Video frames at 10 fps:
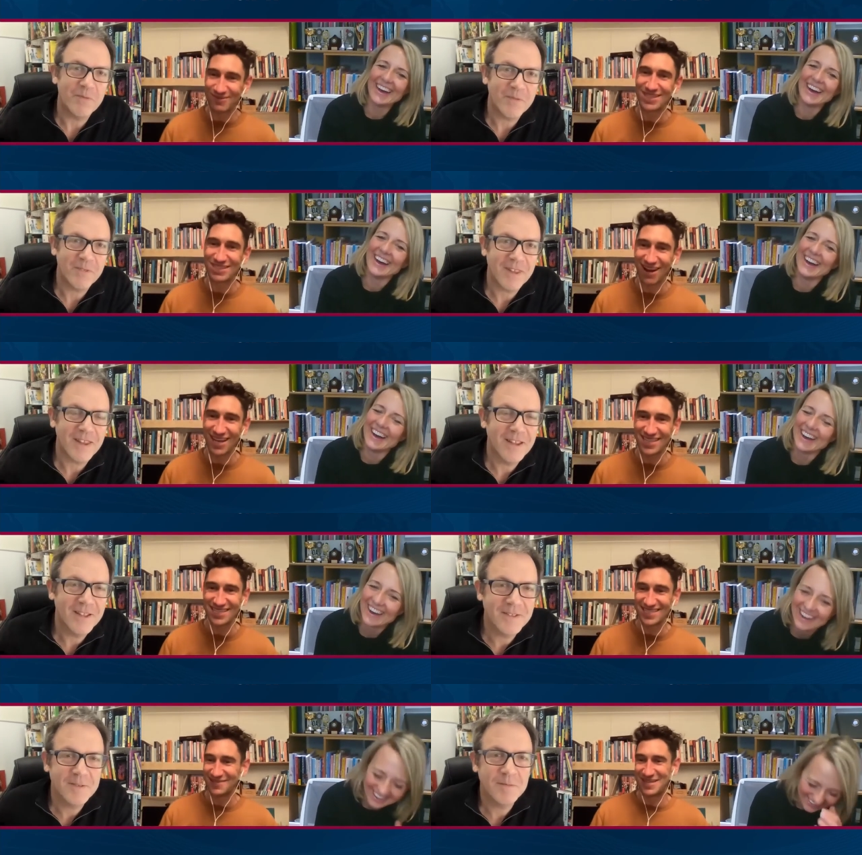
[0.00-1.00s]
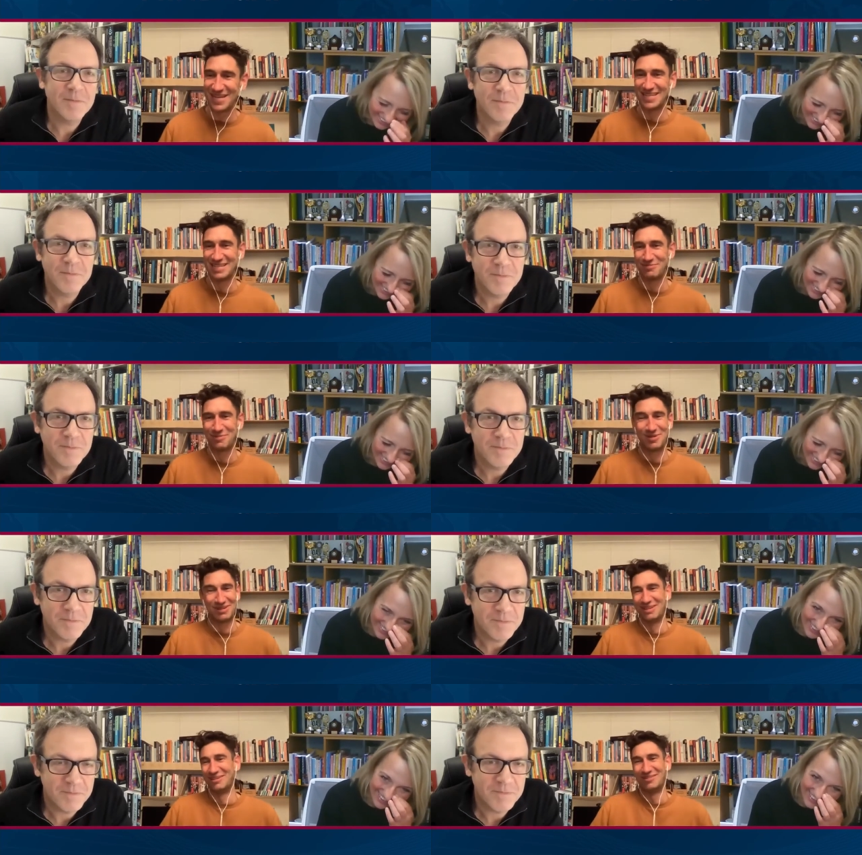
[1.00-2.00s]
Speaker 1: distractions and I've
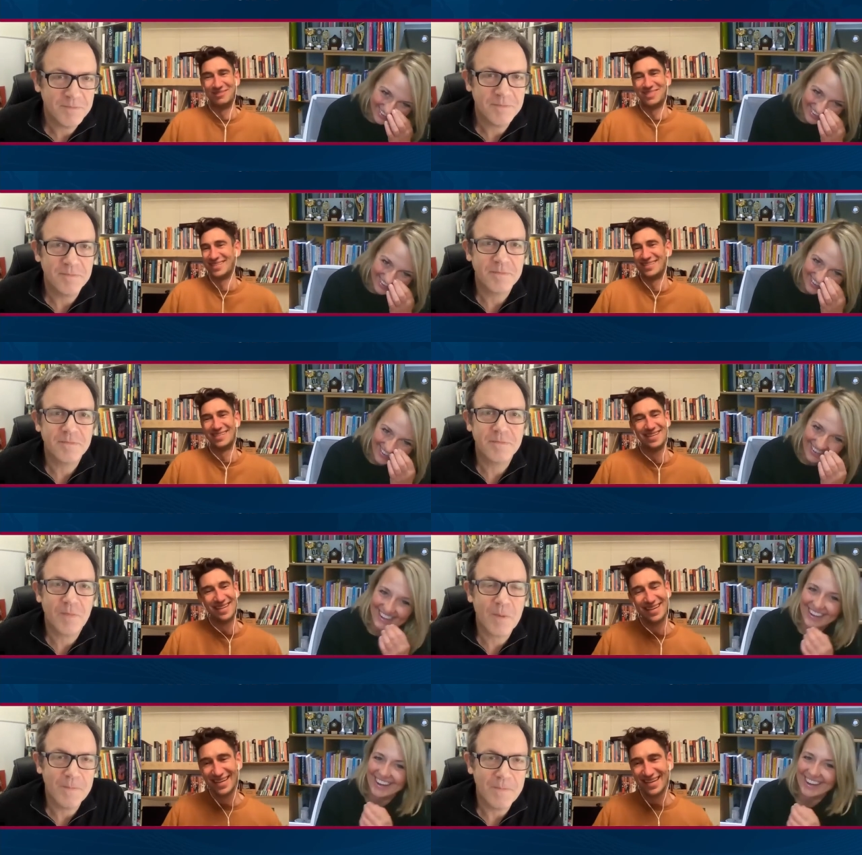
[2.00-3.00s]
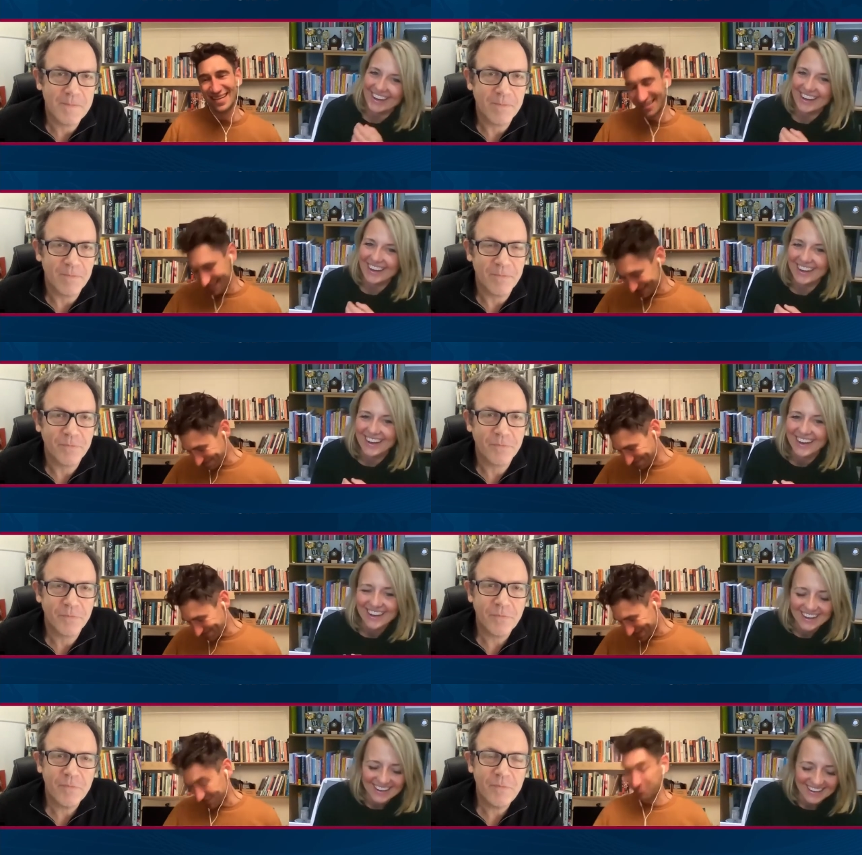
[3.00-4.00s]
put loads in. Oh,
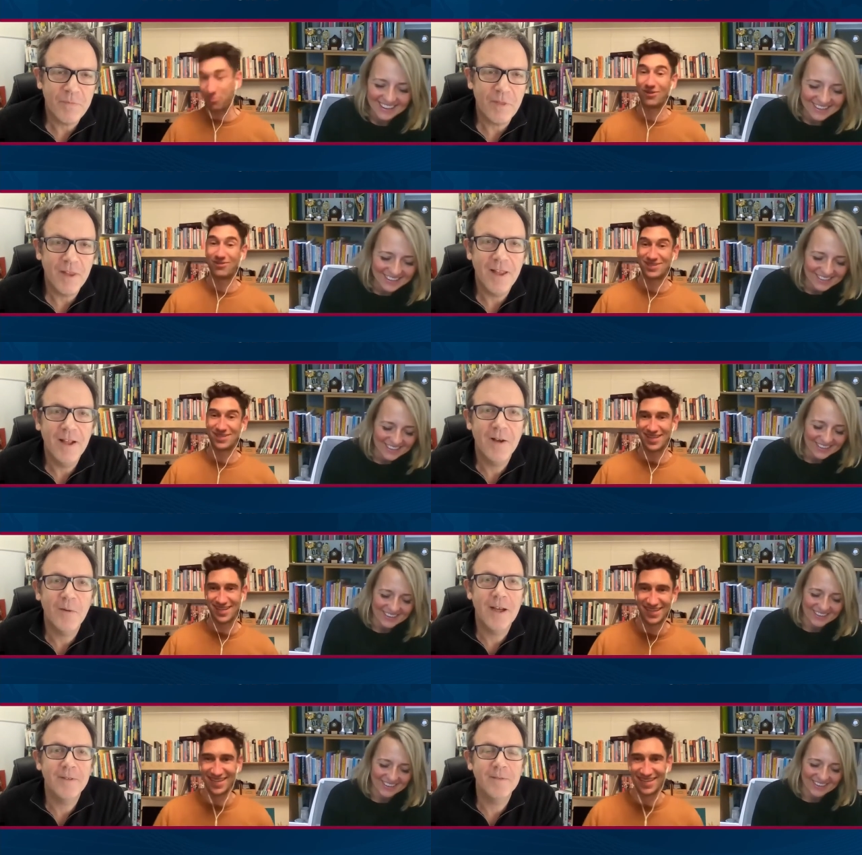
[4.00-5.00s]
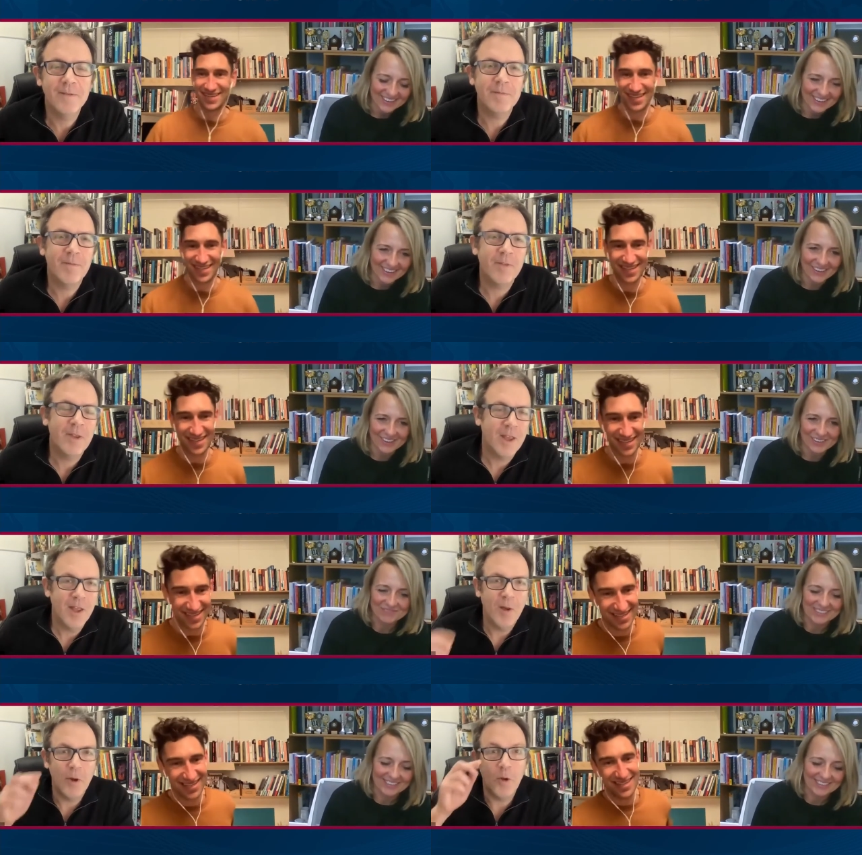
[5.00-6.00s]
such hypocrisy.
Speaker 2: Yeah.
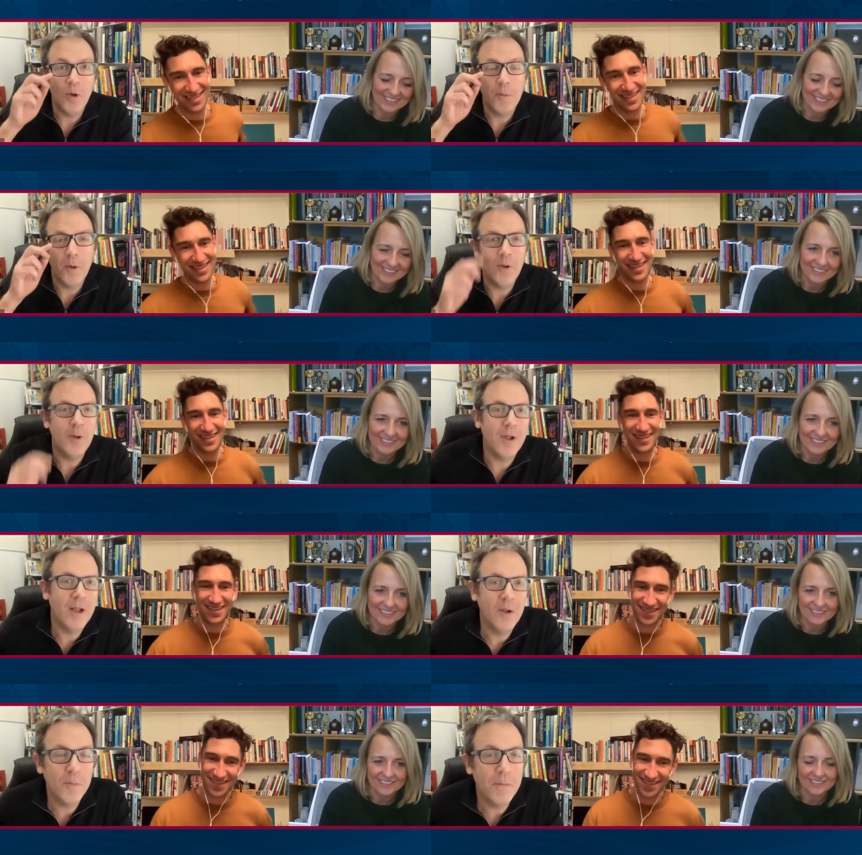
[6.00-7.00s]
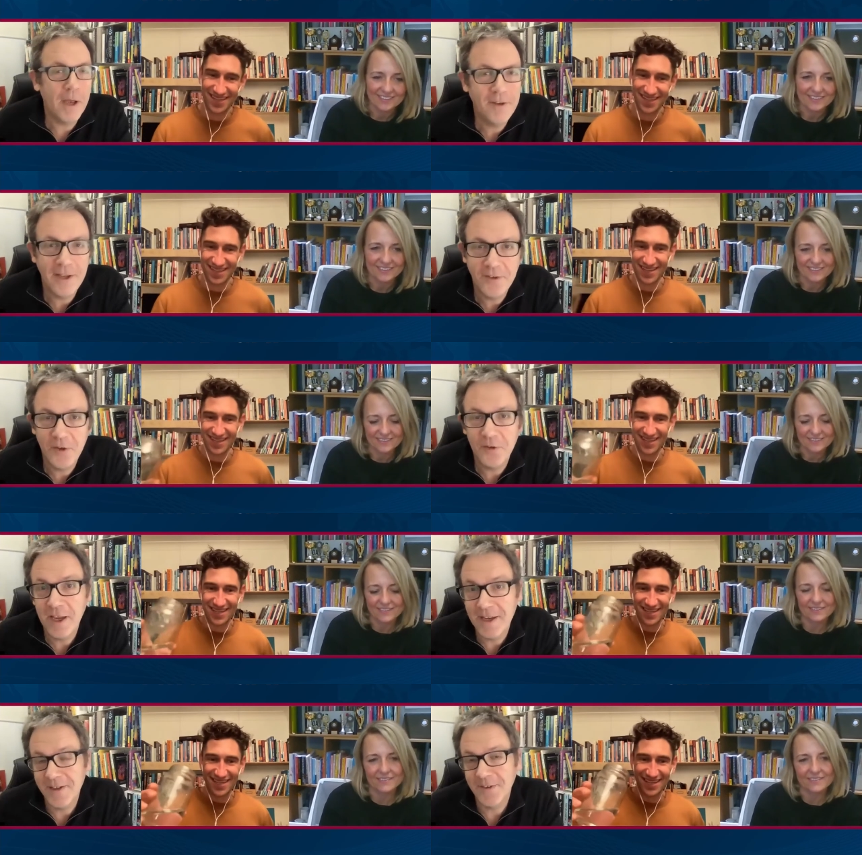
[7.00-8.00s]
All my tattoos are
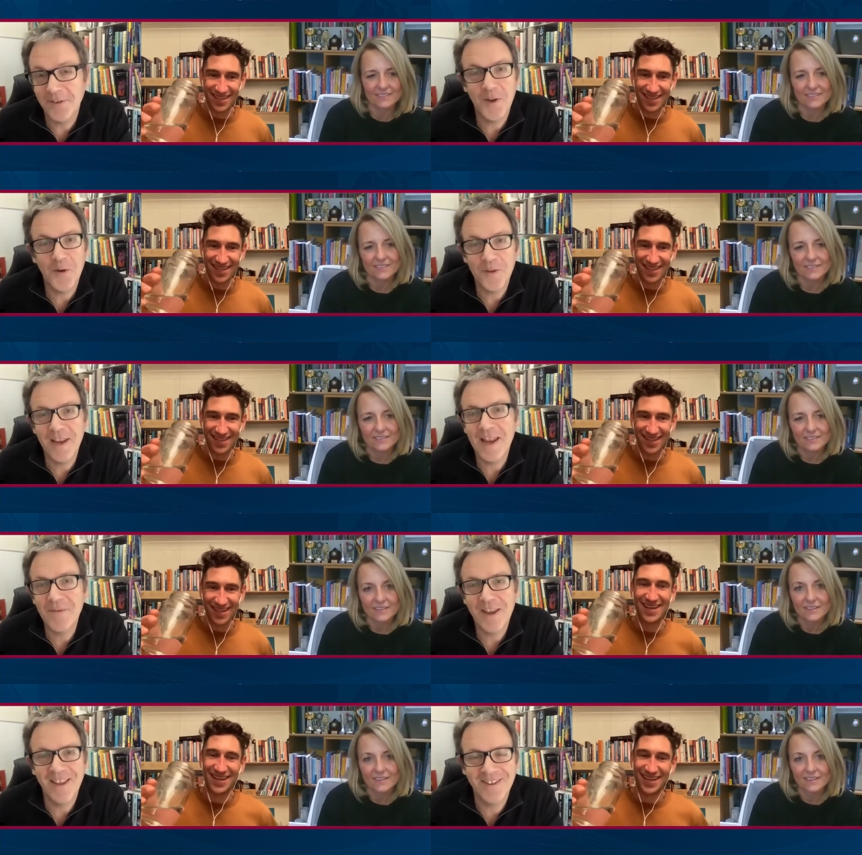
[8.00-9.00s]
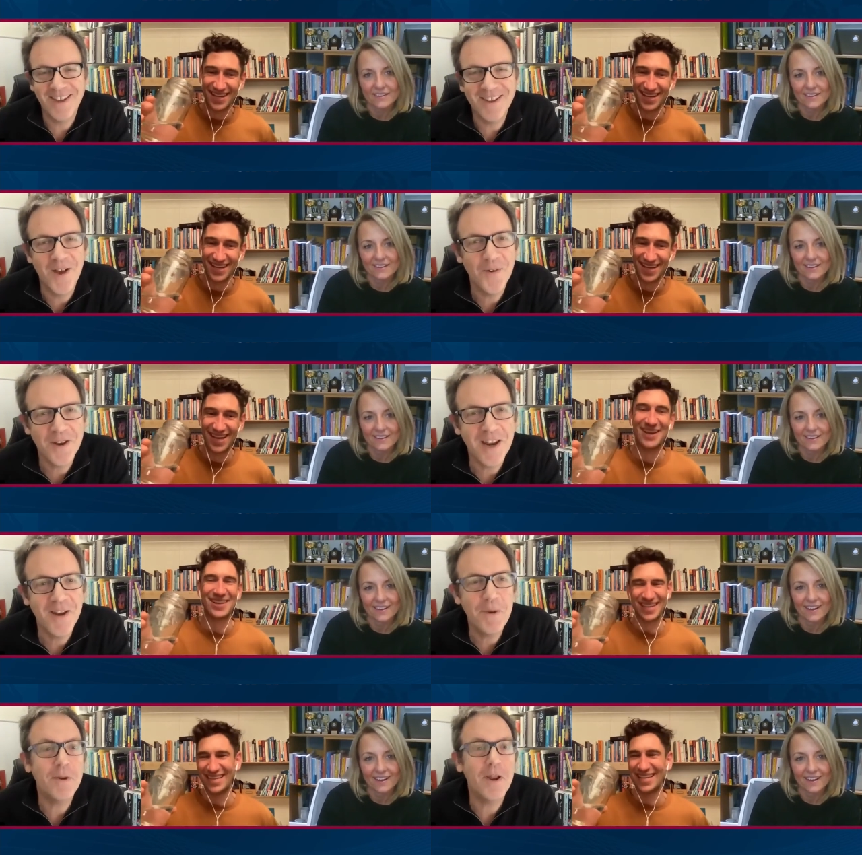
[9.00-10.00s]
hidden, so they never get, no,
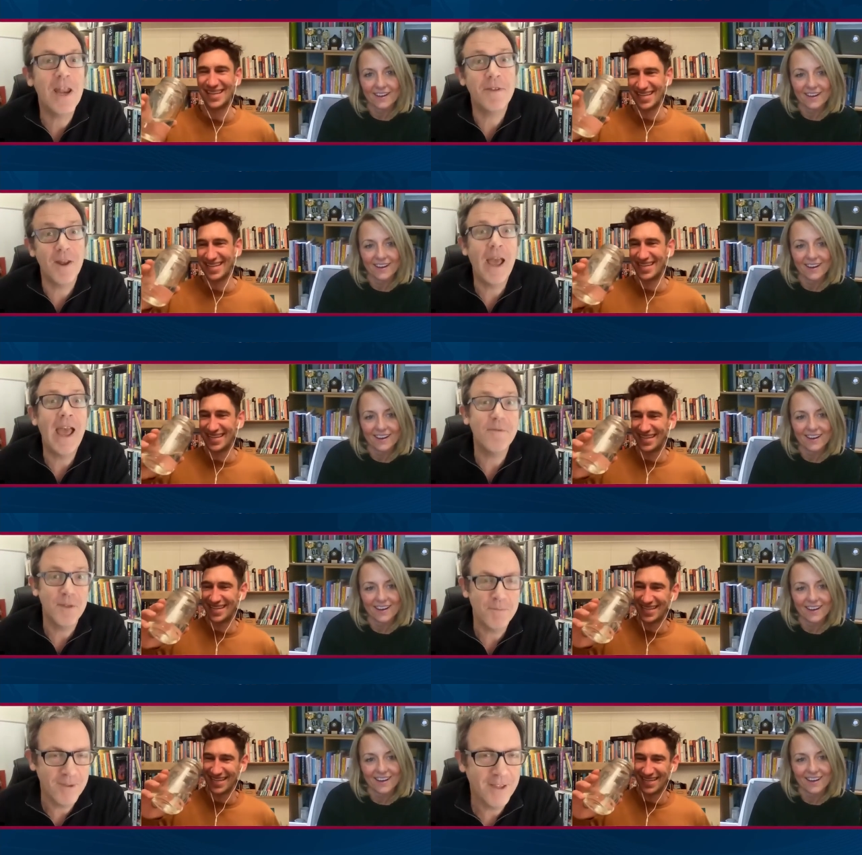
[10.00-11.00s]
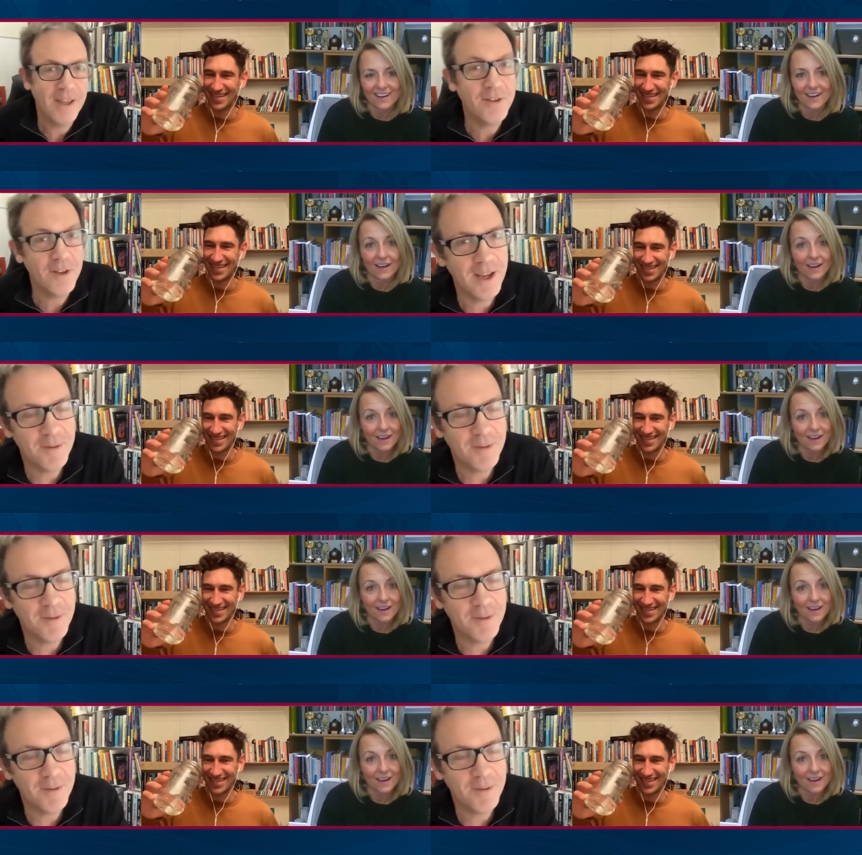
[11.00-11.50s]
people don't even know I have them until I